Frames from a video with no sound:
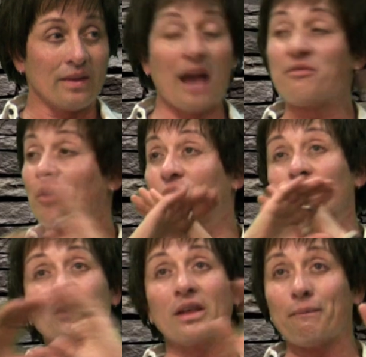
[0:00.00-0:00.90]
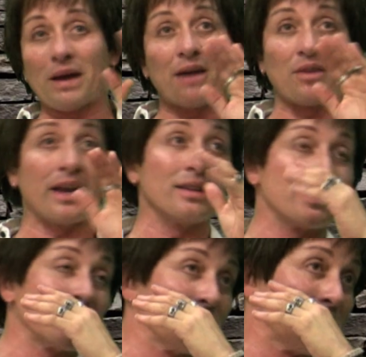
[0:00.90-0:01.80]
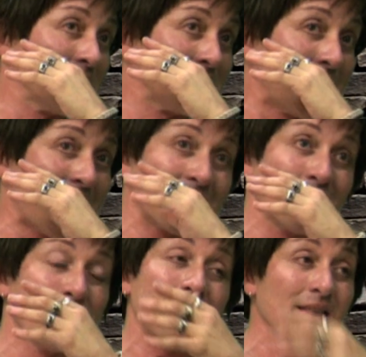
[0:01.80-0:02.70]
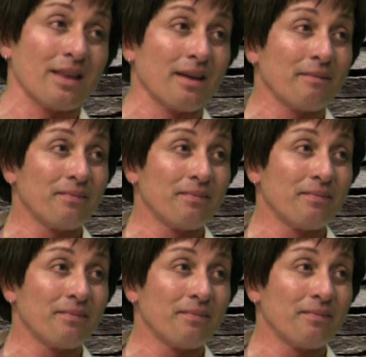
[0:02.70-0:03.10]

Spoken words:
I feel really bad for A-listers because they can't do anything.